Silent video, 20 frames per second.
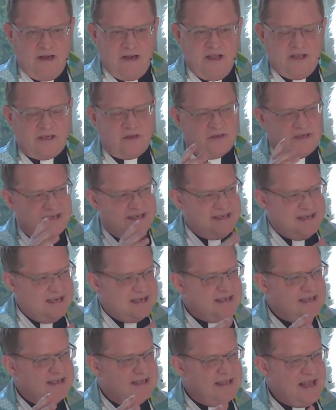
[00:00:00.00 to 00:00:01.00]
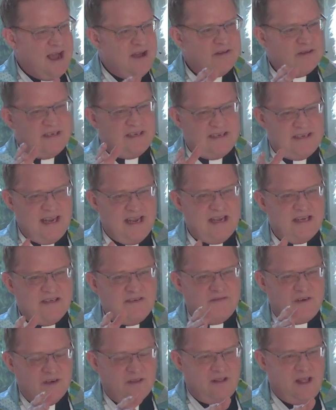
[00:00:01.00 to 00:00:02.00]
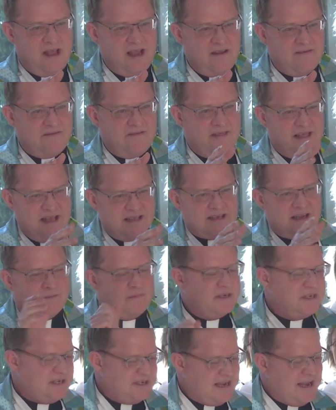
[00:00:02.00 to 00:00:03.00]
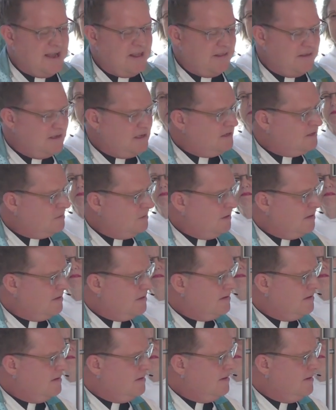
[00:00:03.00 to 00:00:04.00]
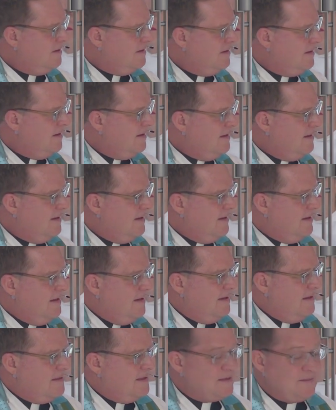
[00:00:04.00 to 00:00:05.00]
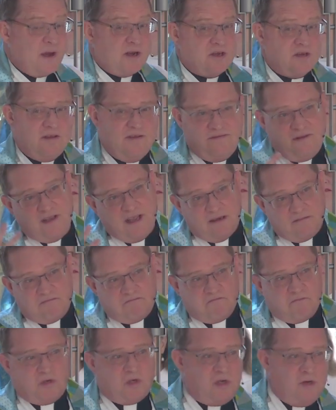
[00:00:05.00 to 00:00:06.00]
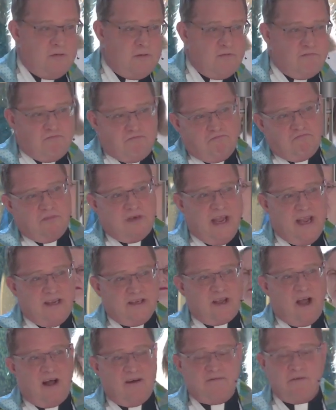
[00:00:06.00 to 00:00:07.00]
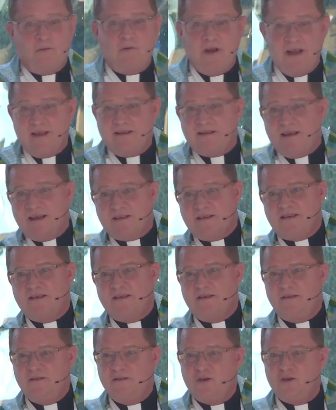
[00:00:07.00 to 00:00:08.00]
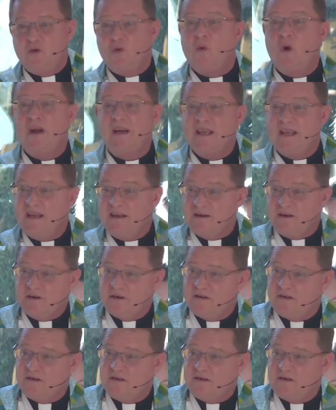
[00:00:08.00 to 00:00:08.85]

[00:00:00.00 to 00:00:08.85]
So 6,000 days of your life, that's how much a talent is worth. That's about, if you get two days off a week, that's 20 years.